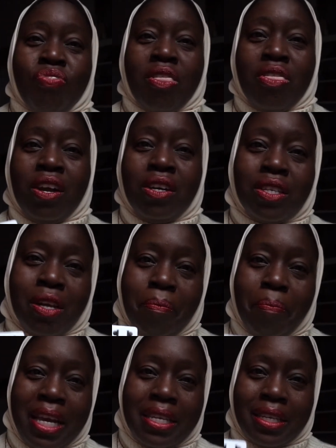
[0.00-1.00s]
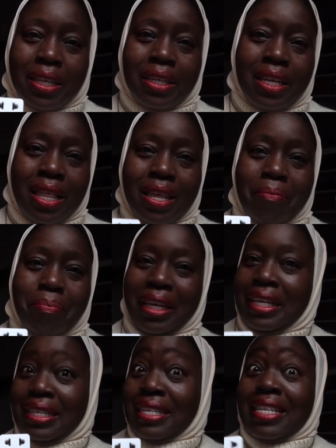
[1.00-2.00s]
those are basically the
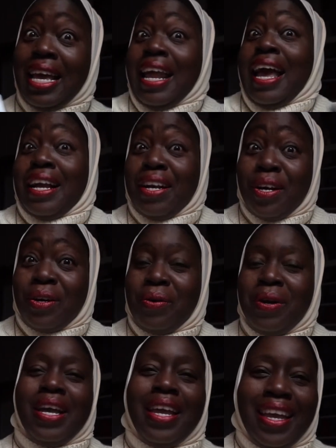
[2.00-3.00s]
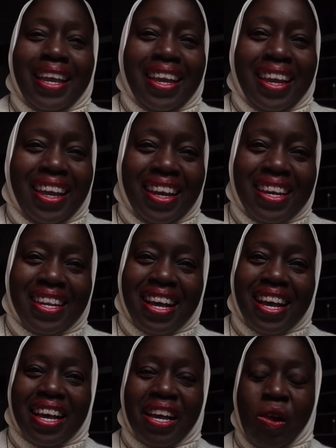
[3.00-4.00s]
places that I go. And
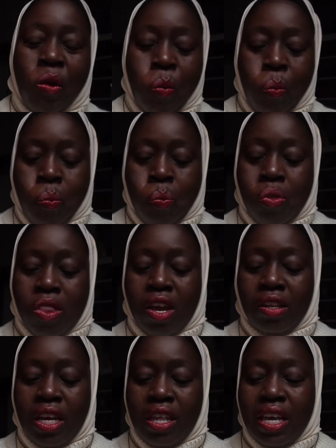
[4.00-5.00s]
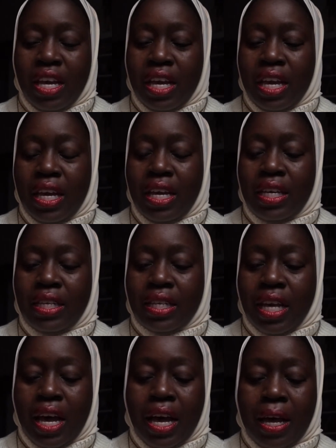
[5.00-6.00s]
the only thing is,
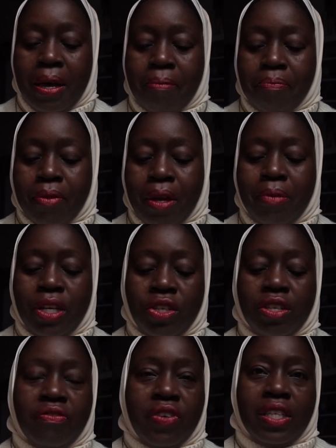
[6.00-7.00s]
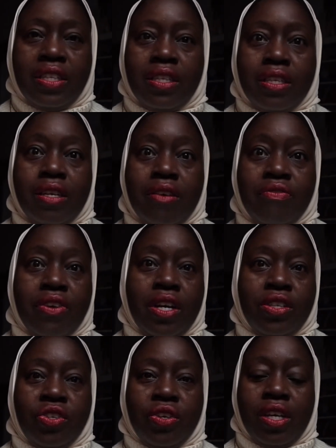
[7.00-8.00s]
I'm not sure if it's good for
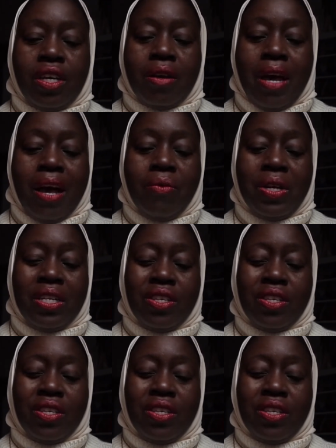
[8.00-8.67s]
Australia. I would